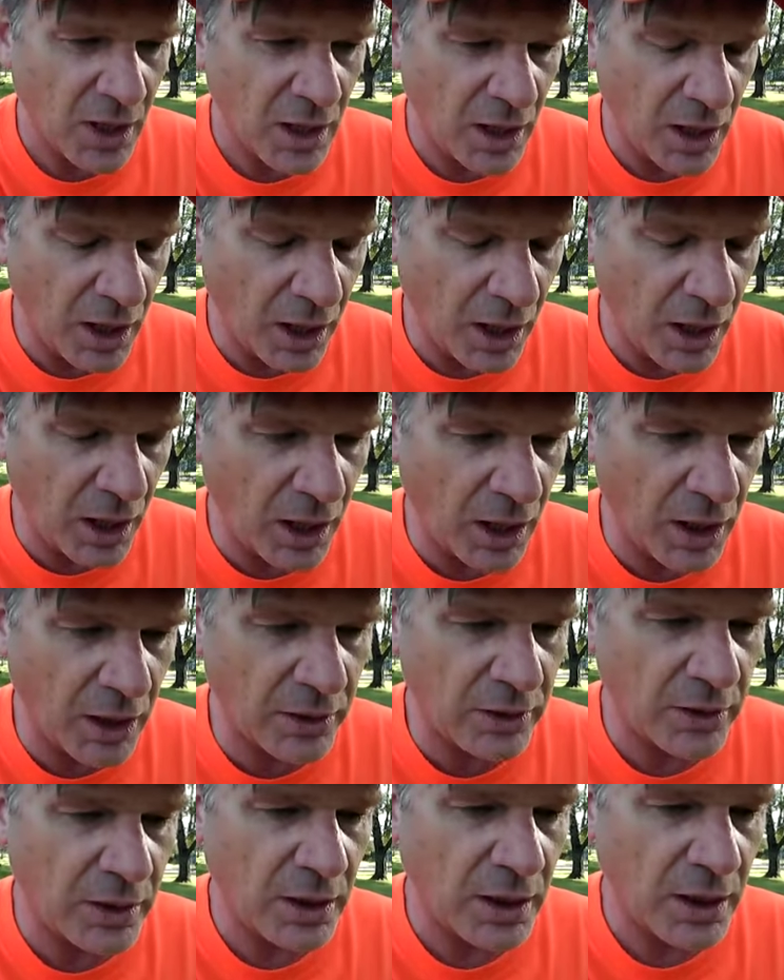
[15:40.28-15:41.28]

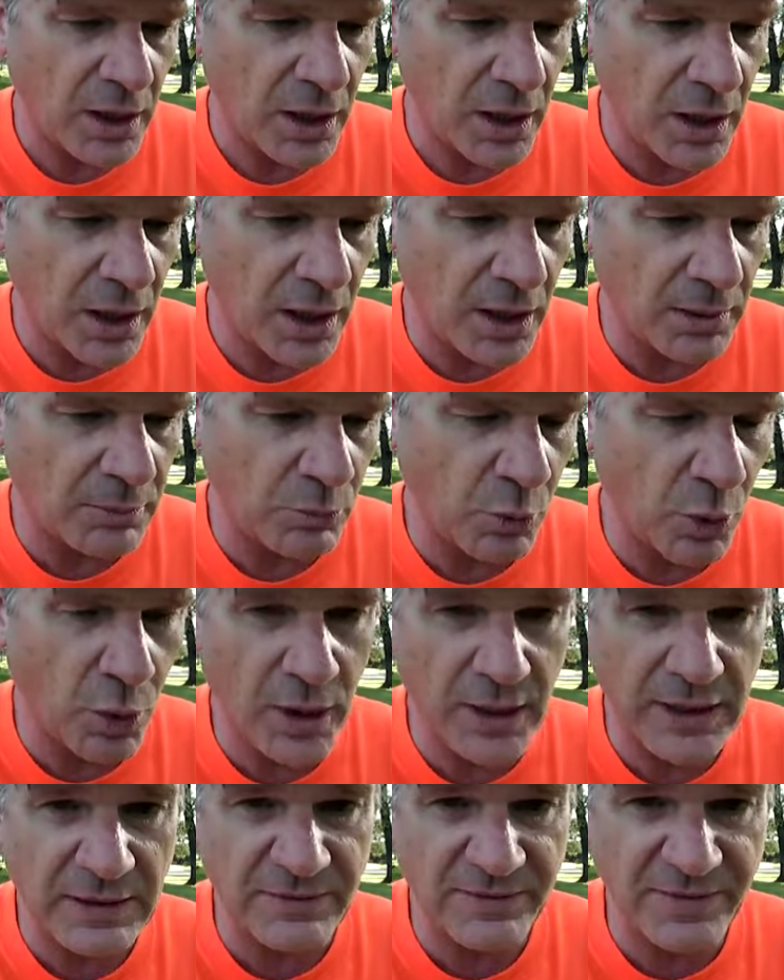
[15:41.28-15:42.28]
are uh,
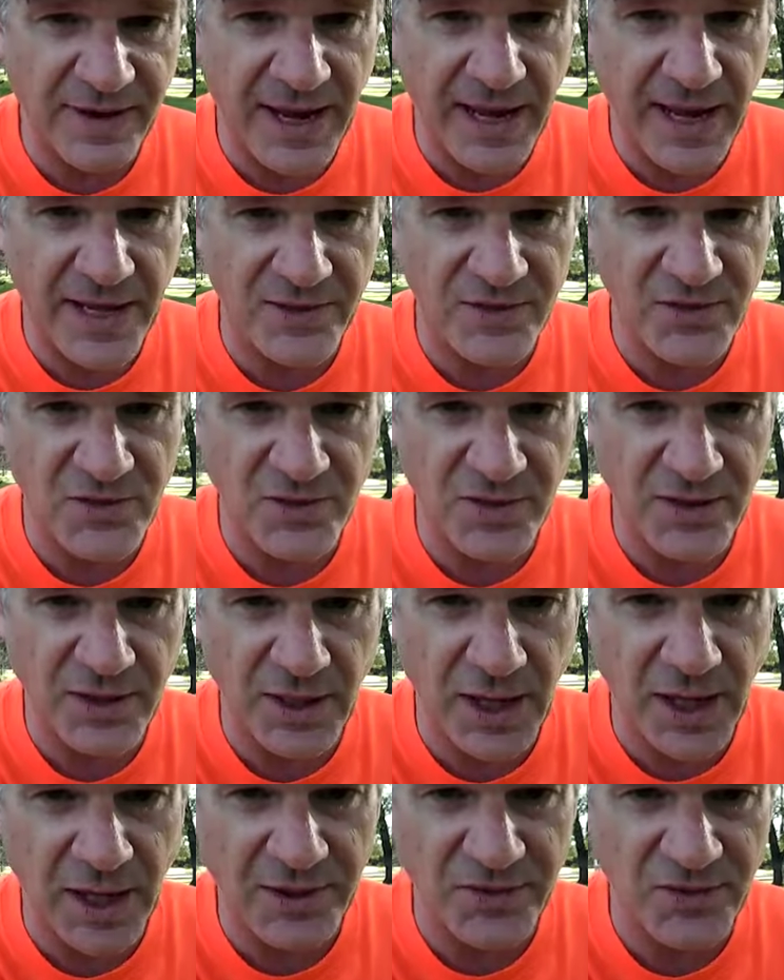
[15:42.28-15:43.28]
more advanced
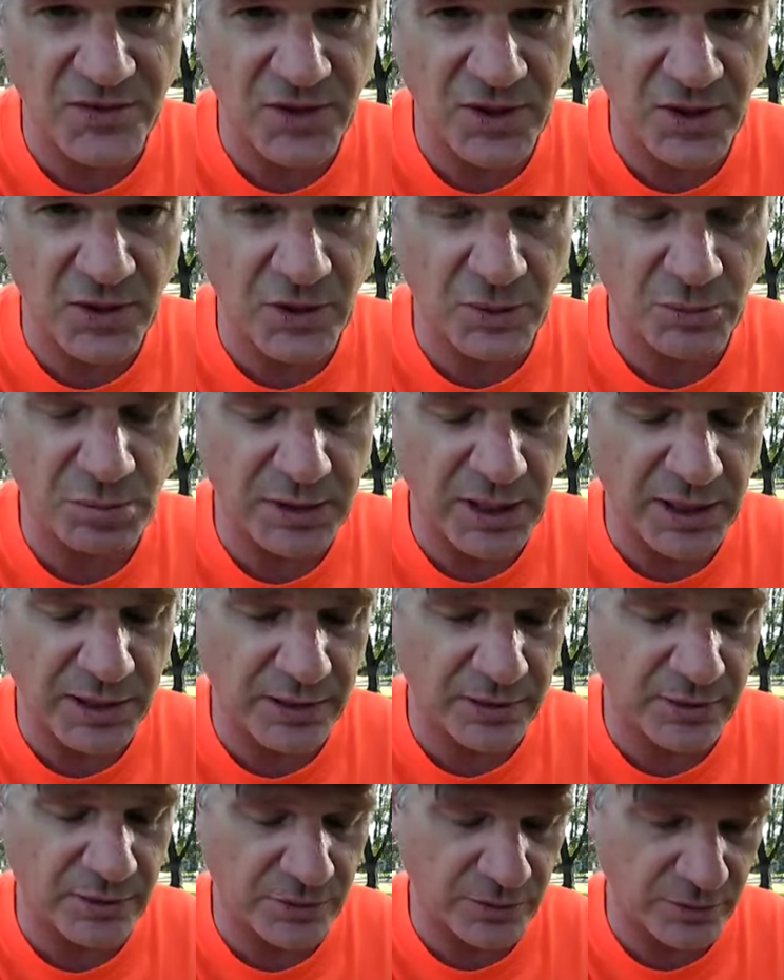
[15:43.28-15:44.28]
than us here on
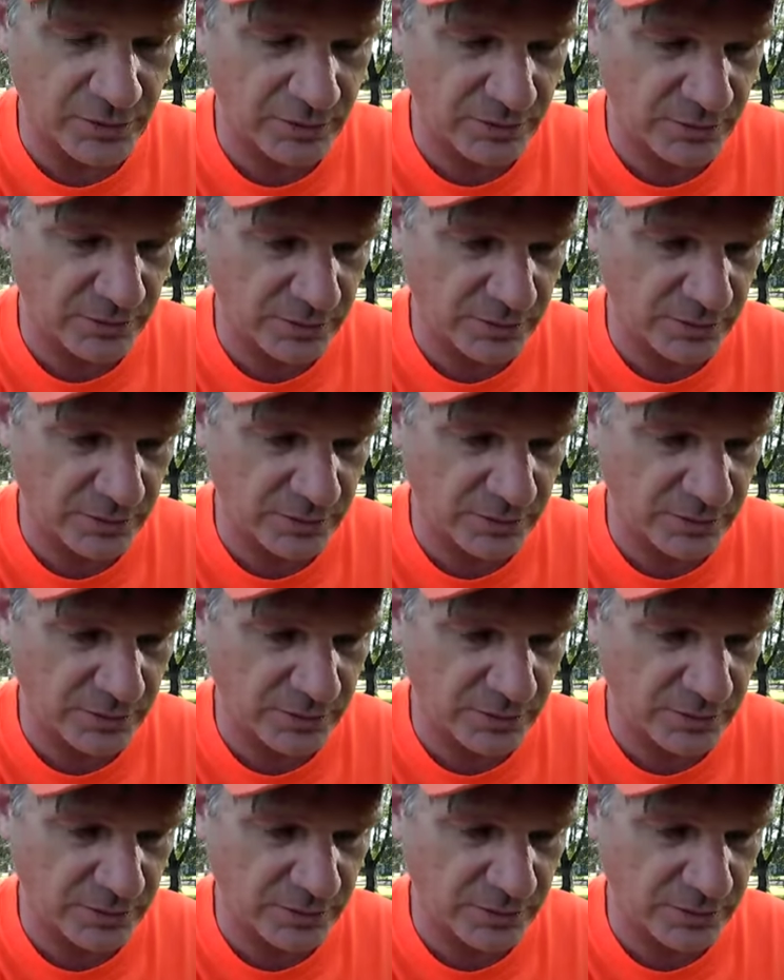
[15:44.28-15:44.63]
planet Earth.